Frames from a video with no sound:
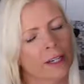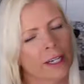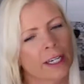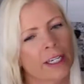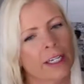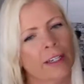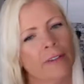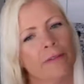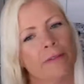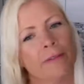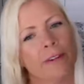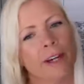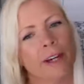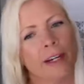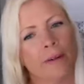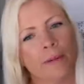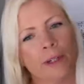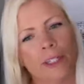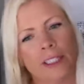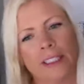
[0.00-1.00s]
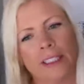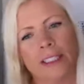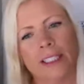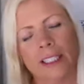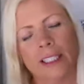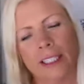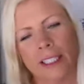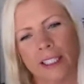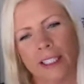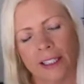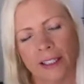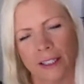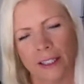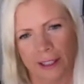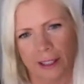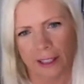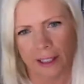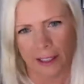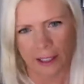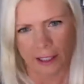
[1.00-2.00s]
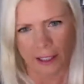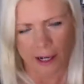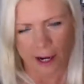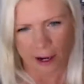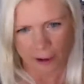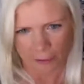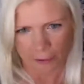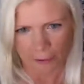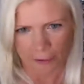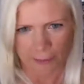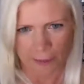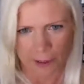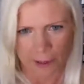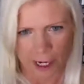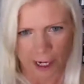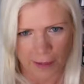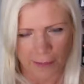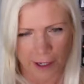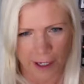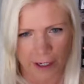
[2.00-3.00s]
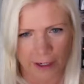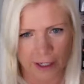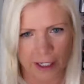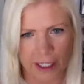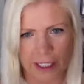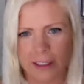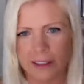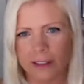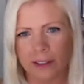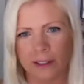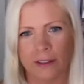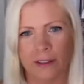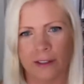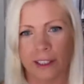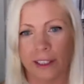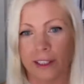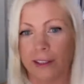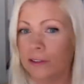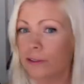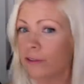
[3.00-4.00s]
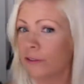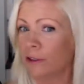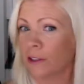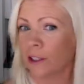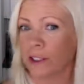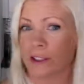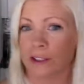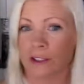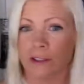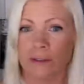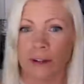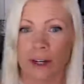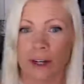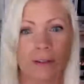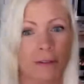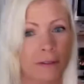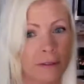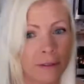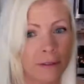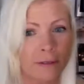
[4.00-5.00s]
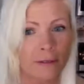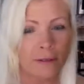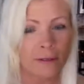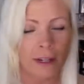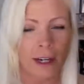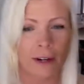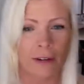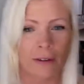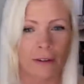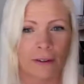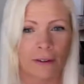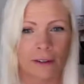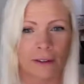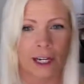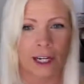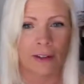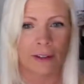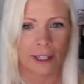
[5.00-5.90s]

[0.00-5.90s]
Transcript: And if I want to see the offer from the iBuyer next to the traditional route, how can